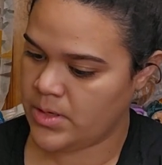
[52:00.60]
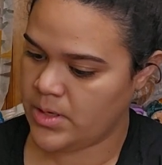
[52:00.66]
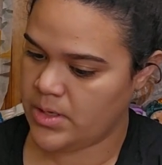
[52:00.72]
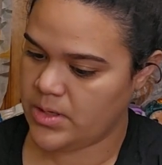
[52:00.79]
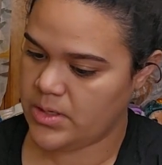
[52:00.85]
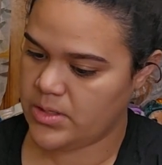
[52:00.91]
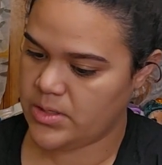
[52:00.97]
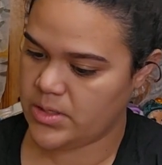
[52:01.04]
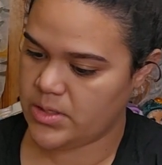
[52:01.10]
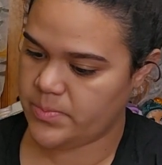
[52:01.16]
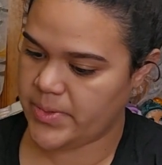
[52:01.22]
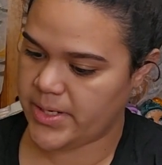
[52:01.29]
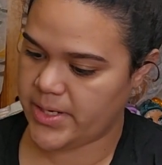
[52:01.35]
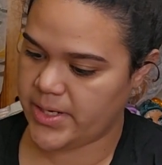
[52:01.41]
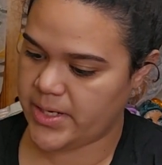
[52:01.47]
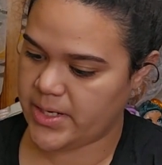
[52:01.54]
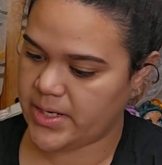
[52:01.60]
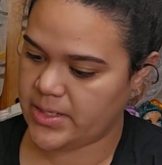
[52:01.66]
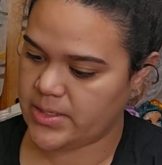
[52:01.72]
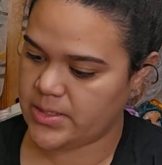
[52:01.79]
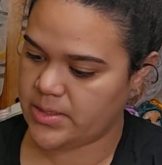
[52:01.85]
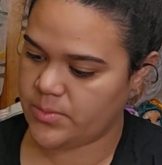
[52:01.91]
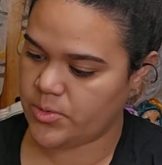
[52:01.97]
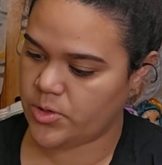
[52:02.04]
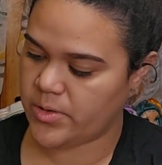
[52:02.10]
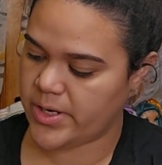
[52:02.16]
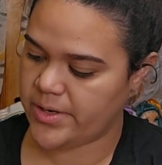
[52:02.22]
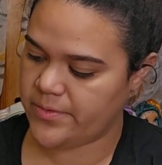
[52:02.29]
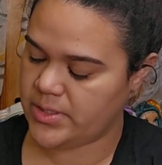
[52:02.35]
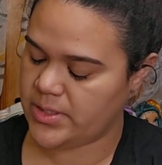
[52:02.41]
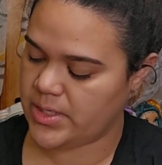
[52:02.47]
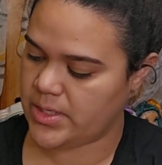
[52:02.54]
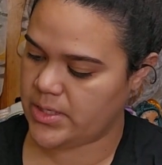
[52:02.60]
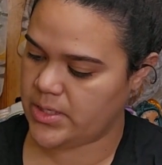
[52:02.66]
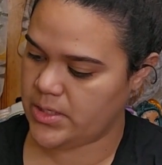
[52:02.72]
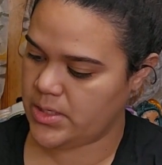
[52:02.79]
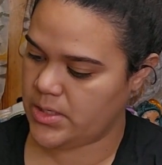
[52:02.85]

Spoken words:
This is by Custom Crafts Inc.